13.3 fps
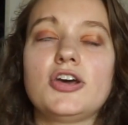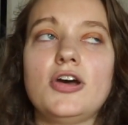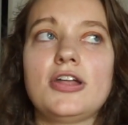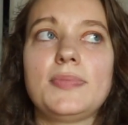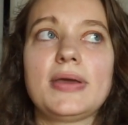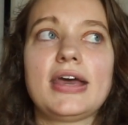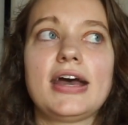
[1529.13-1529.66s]

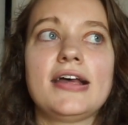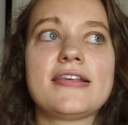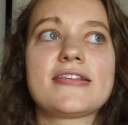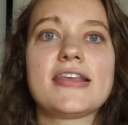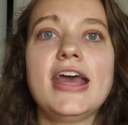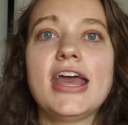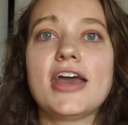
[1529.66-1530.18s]
good, because
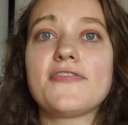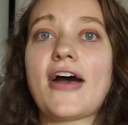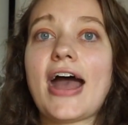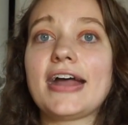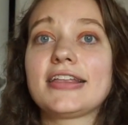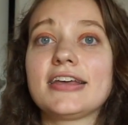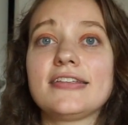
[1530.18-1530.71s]
if I
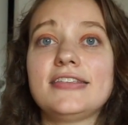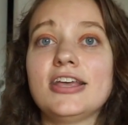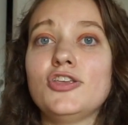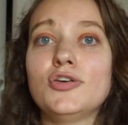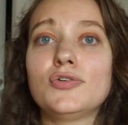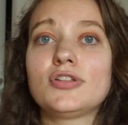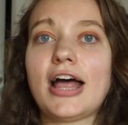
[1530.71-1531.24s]
had
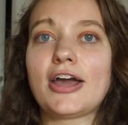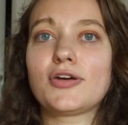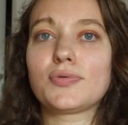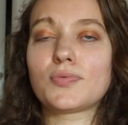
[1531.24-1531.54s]
continued like